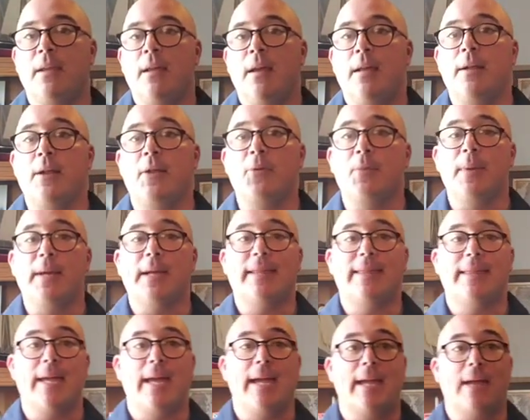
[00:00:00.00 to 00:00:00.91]
Another
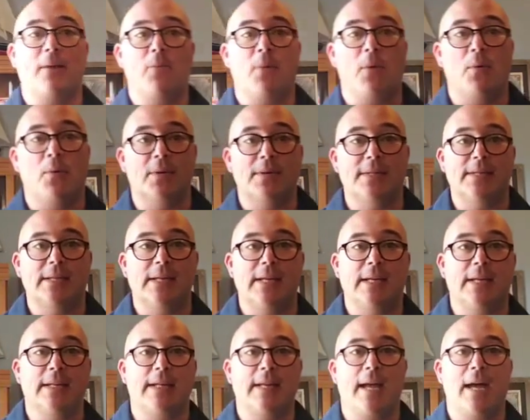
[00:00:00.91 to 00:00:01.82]
big thing and what we're
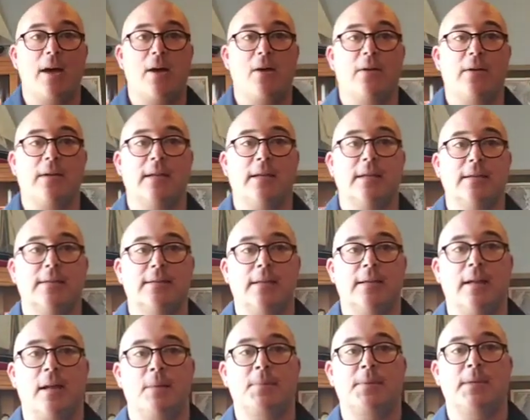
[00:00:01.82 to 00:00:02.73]
seeing now is
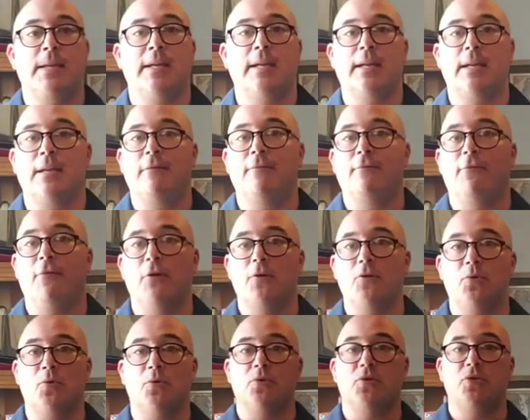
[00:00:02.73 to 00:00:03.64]
an uptick in
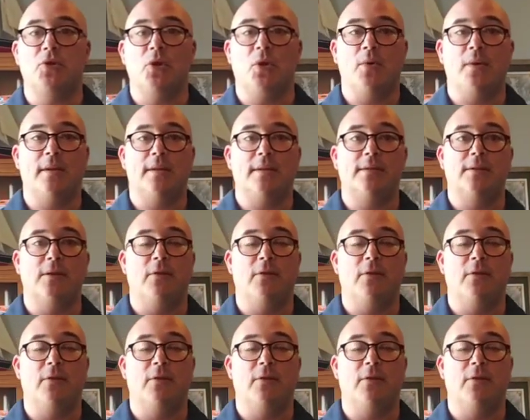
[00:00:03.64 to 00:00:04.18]
virtual showings.